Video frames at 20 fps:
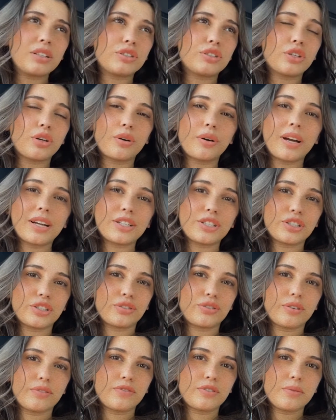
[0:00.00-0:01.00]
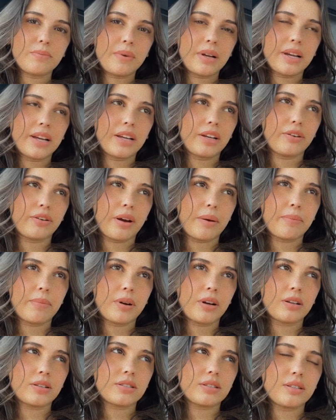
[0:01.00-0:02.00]
So I just drove to my
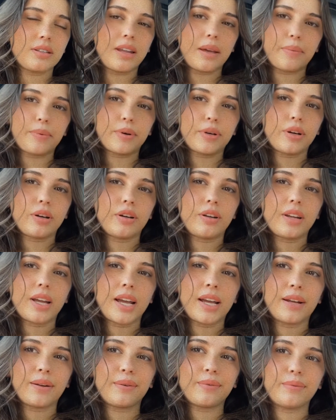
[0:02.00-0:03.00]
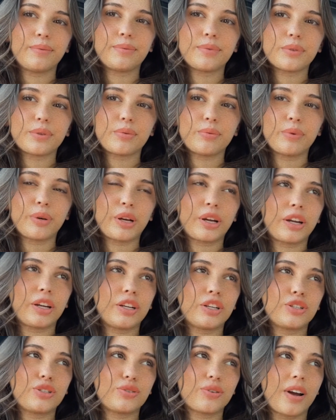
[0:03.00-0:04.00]
grandpa's neighborhood and we're
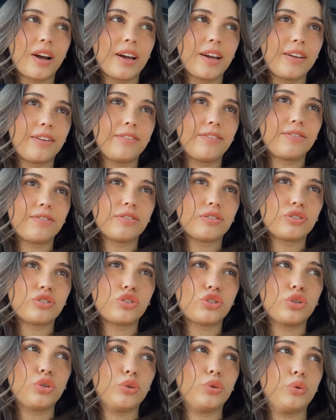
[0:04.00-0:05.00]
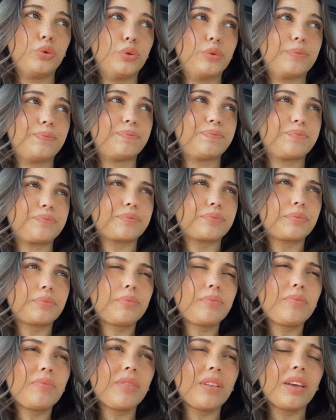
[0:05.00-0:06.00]
gonna drive to
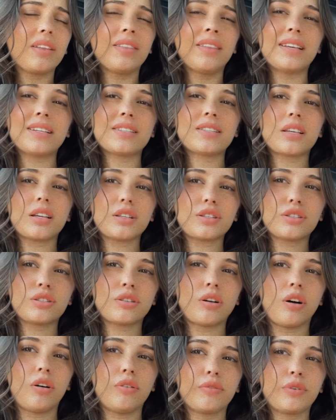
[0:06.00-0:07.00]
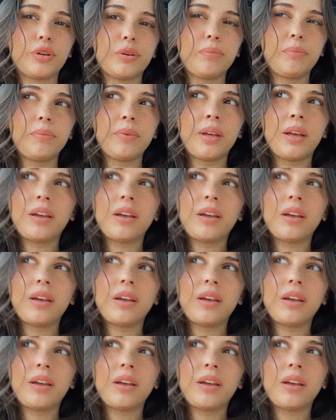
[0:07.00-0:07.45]
this salt room.